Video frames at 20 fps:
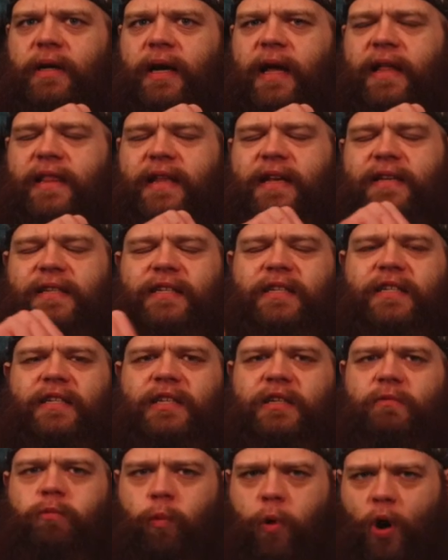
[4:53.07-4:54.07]
And this is
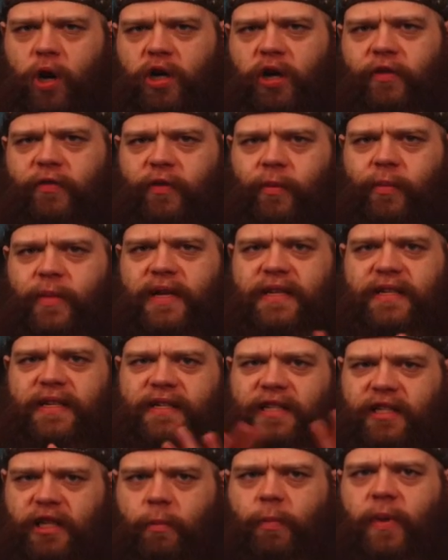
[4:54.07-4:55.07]
just one of them. This
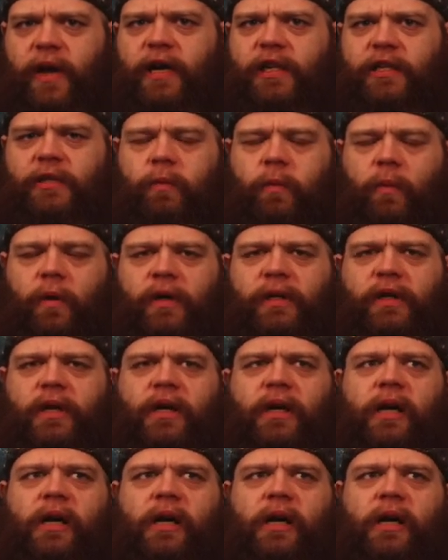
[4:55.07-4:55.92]
is the biggest one.